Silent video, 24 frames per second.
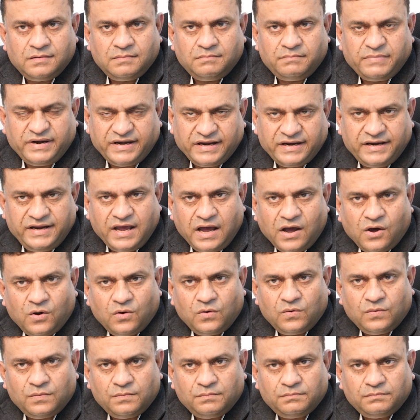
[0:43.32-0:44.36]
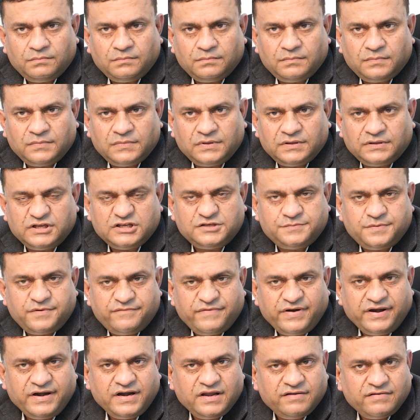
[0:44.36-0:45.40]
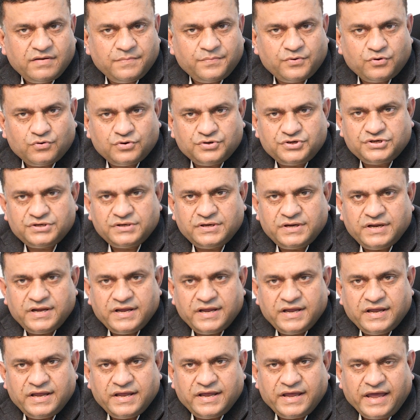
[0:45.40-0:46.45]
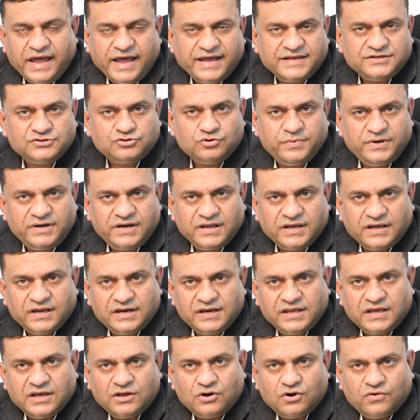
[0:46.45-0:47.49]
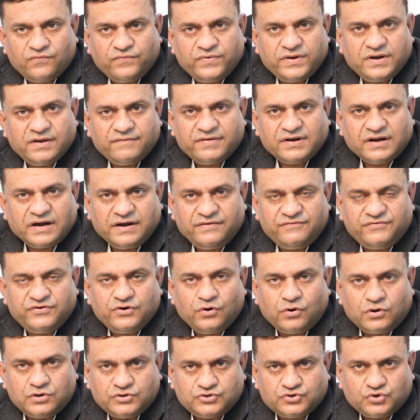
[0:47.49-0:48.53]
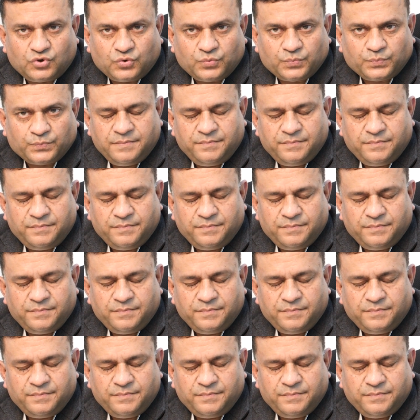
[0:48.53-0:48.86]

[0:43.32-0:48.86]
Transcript: but anyhow this preventive approach has to be taken care of in our country also.